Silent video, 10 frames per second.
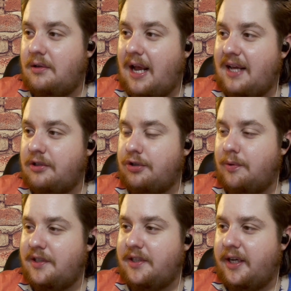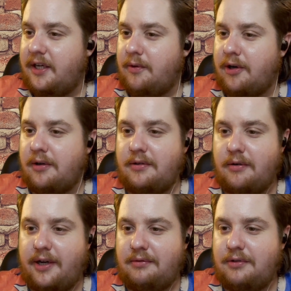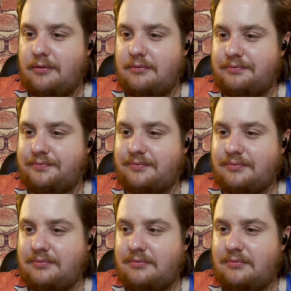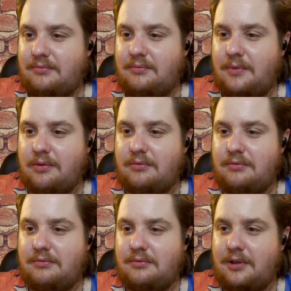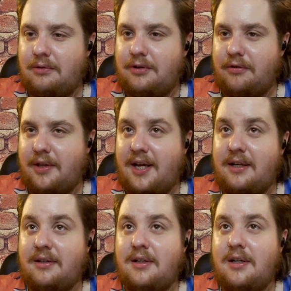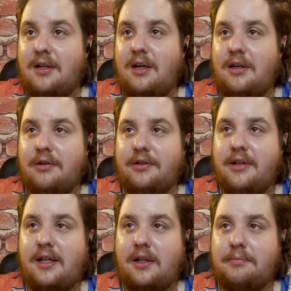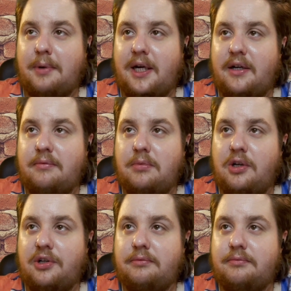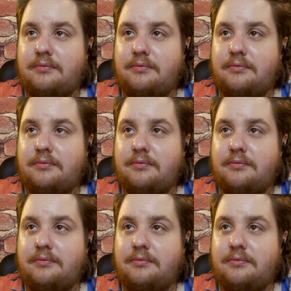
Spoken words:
at the Schweezy anywhere. Okay? Don't do that. Don't do that. That's bad. Okay?